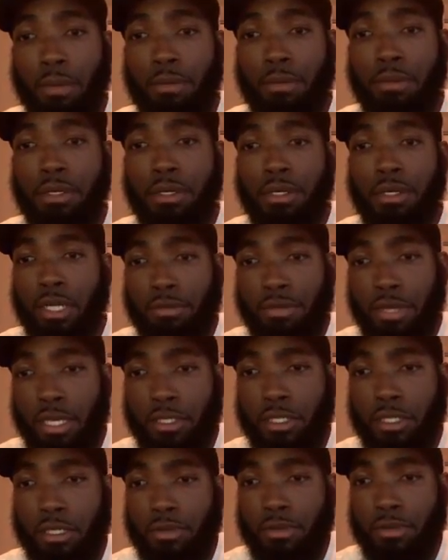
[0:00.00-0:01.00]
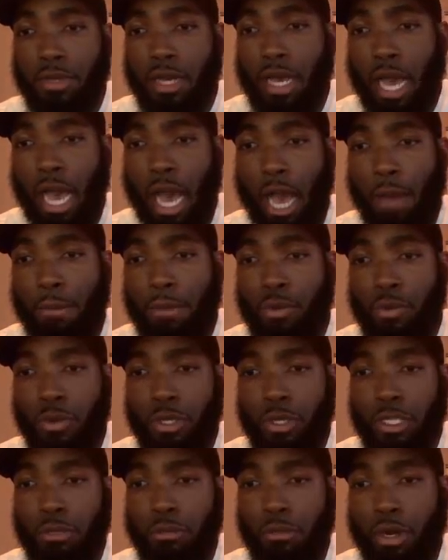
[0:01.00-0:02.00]
Like for instance, if I may
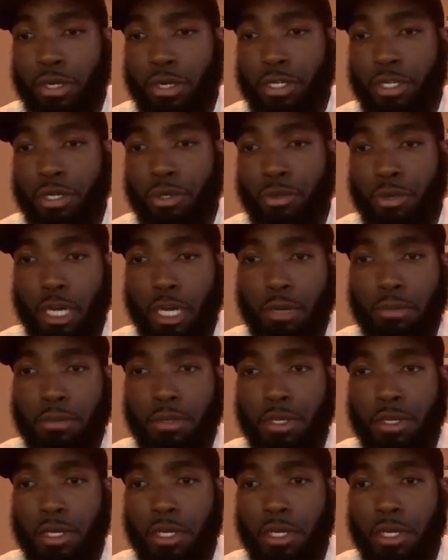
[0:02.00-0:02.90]
want the market to go up,